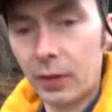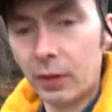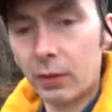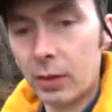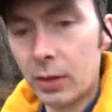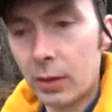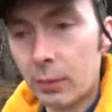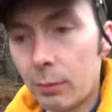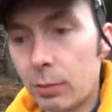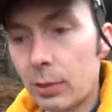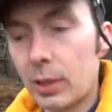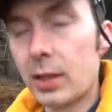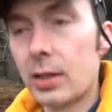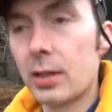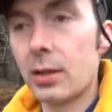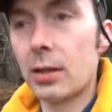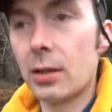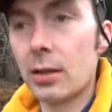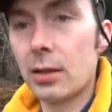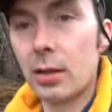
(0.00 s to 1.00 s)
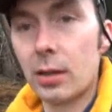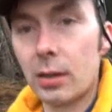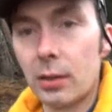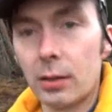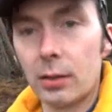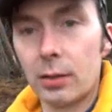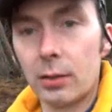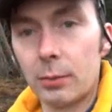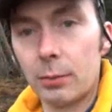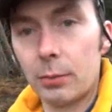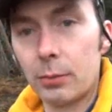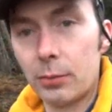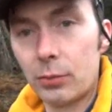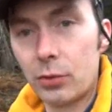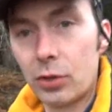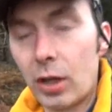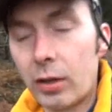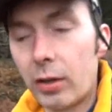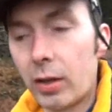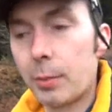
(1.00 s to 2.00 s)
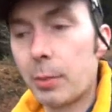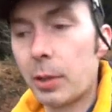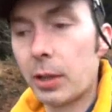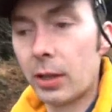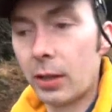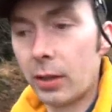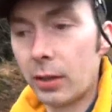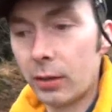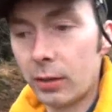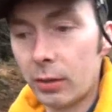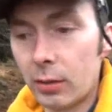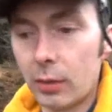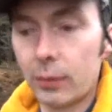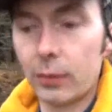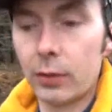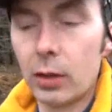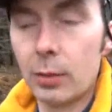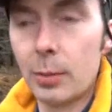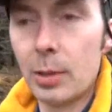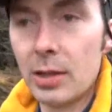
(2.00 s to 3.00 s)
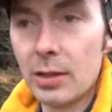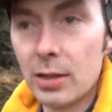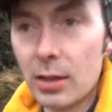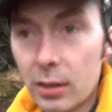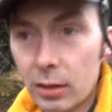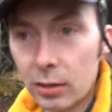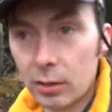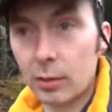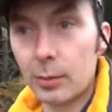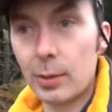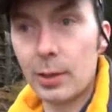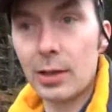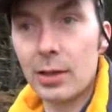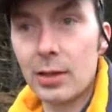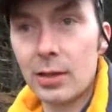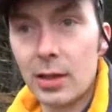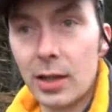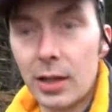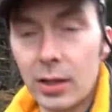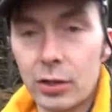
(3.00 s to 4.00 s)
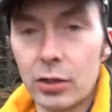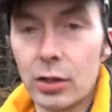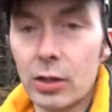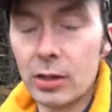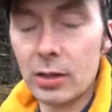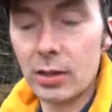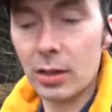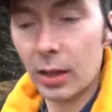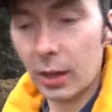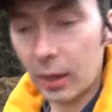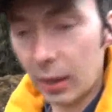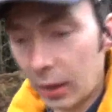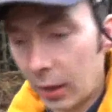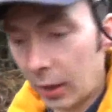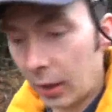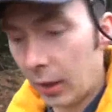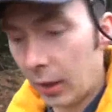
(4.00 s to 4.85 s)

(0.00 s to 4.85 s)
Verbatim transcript: very blatant cherry picking of comments. In the comments sections,